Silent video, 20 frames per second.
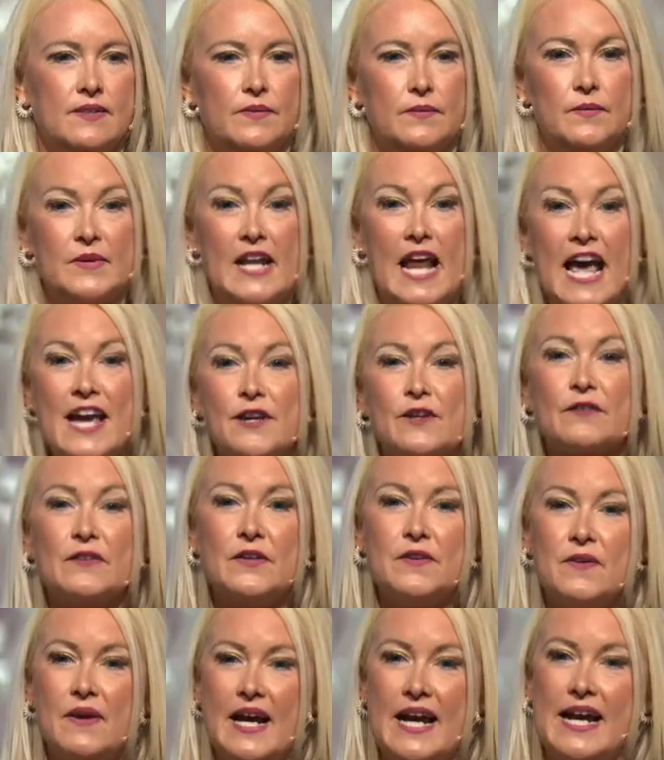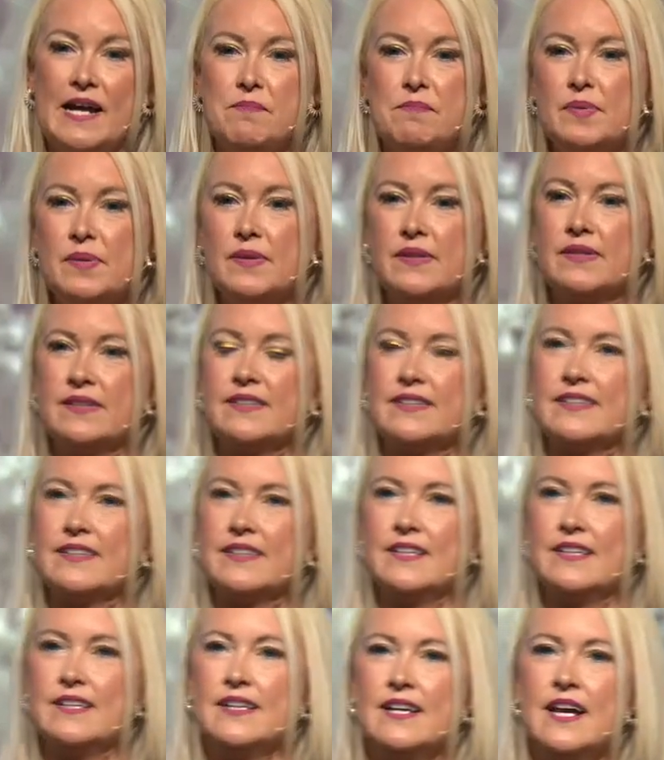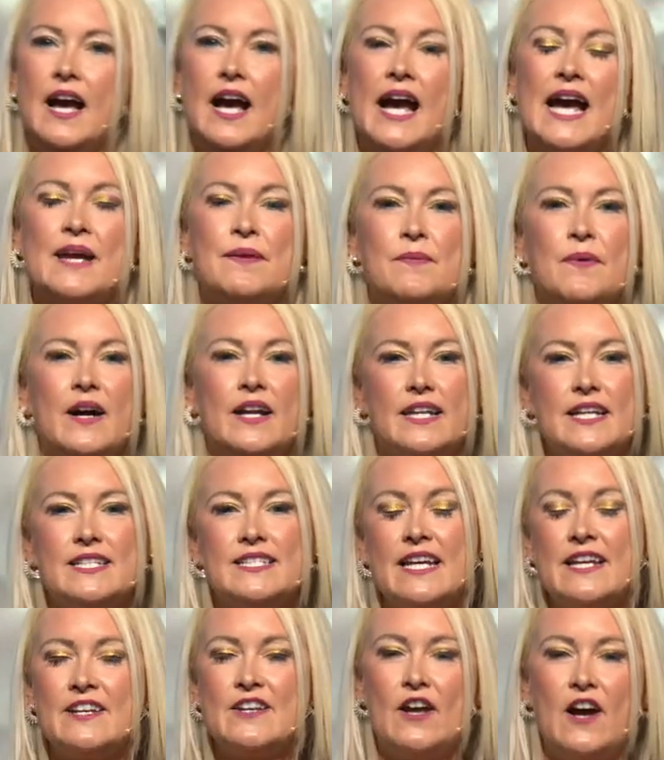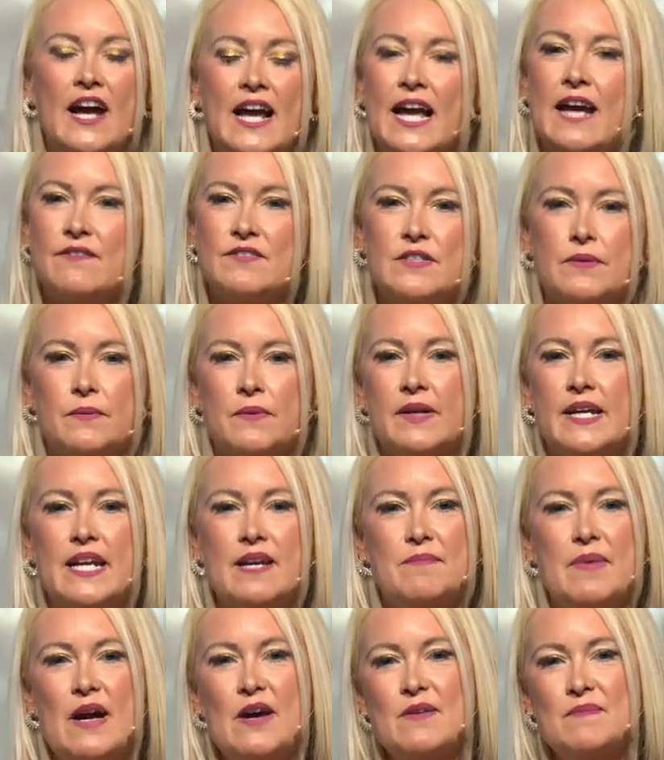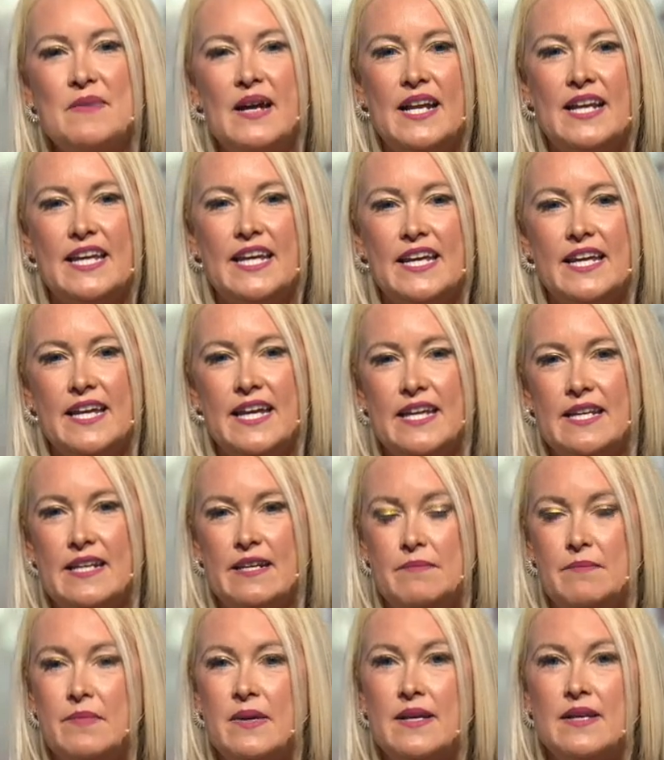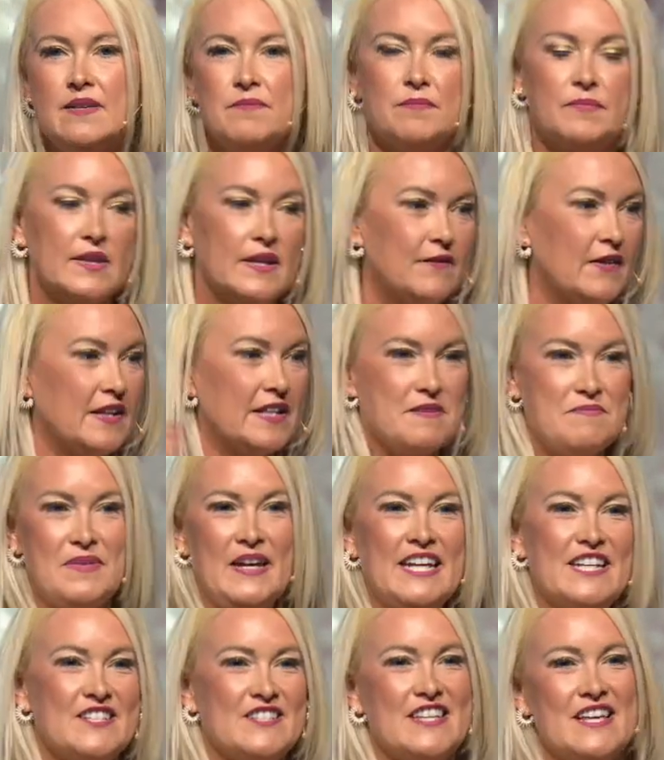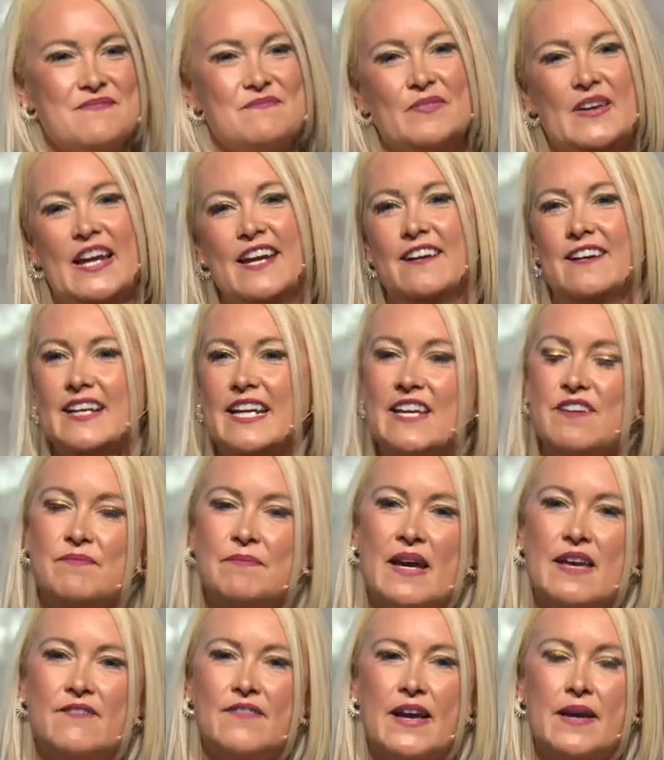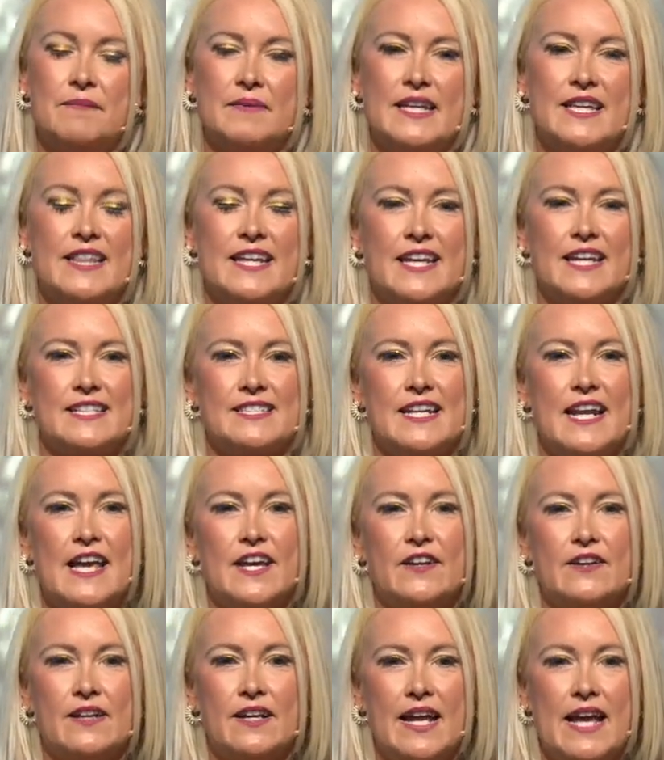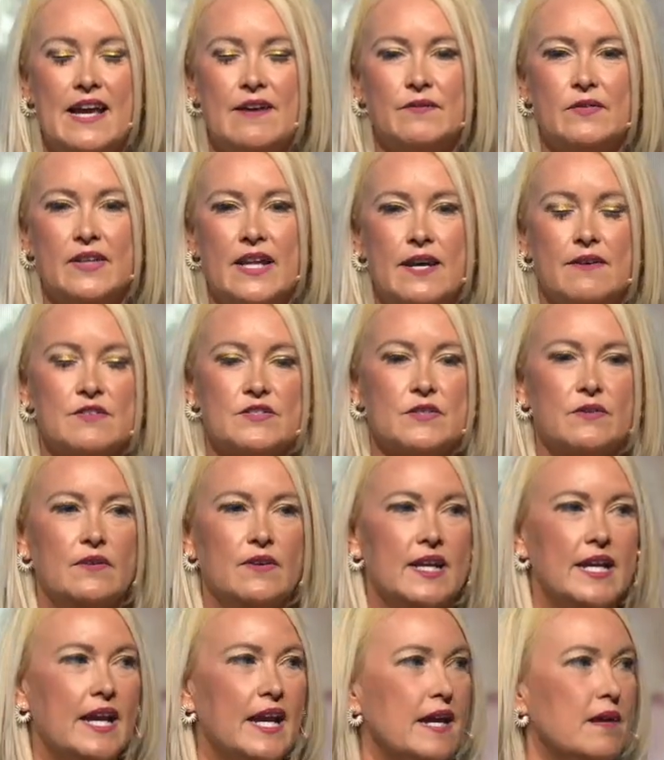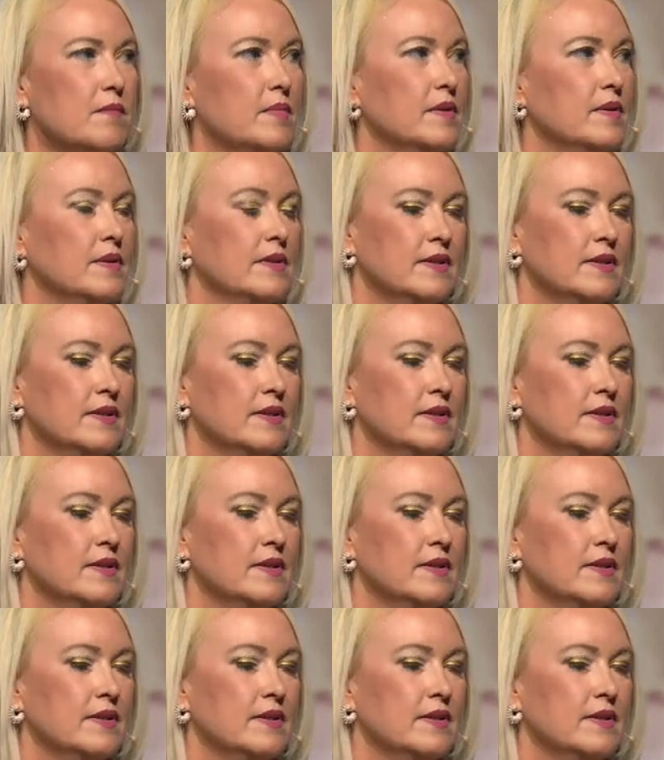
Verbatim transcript: When I grew up, I wanted to not have to worry about money and live on the beach somewhere and give my family things that I couldn't have when I was growing up